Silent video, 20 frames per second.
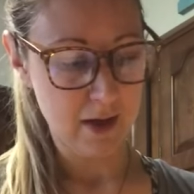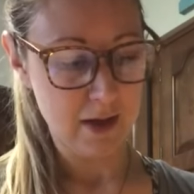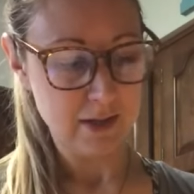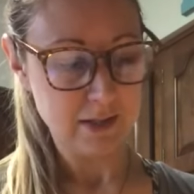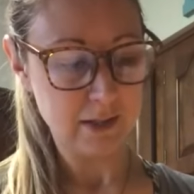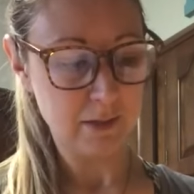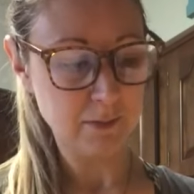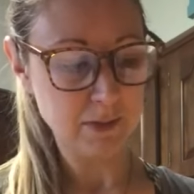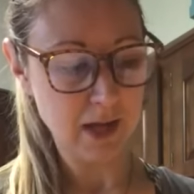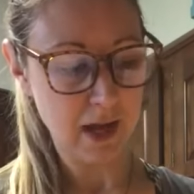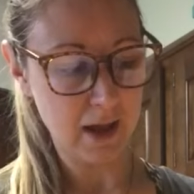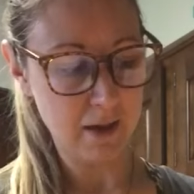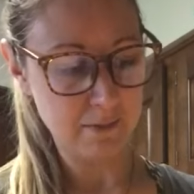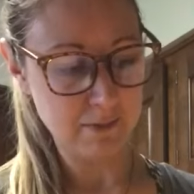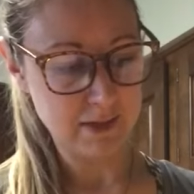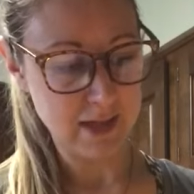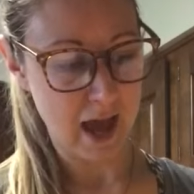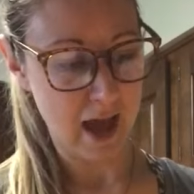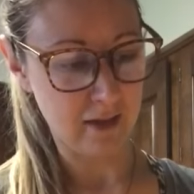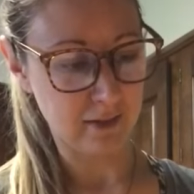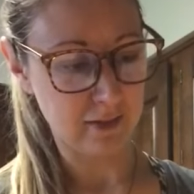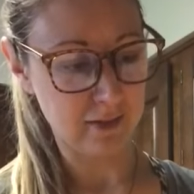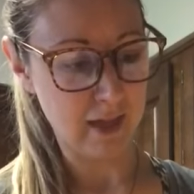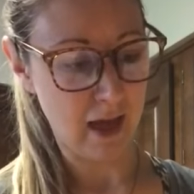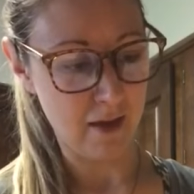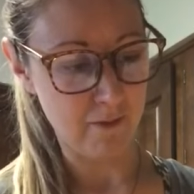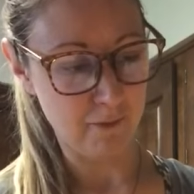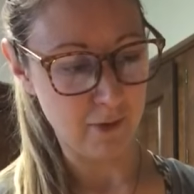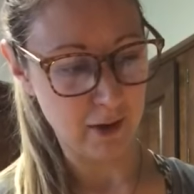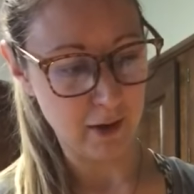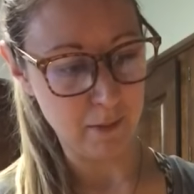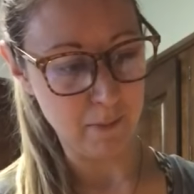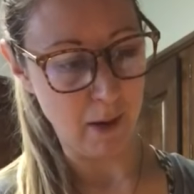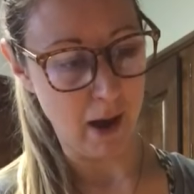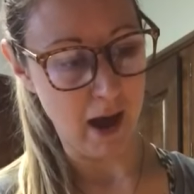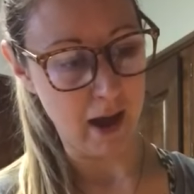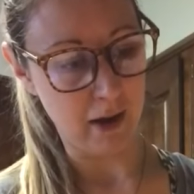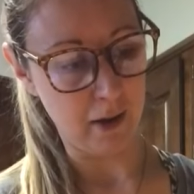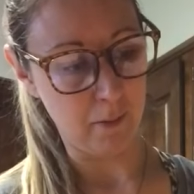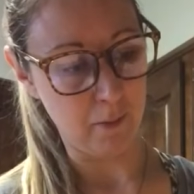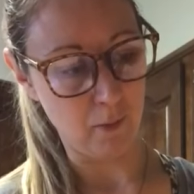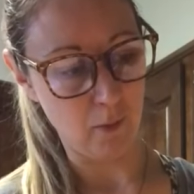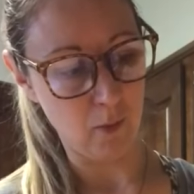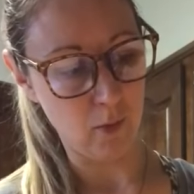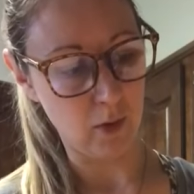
Sometimes that very bottom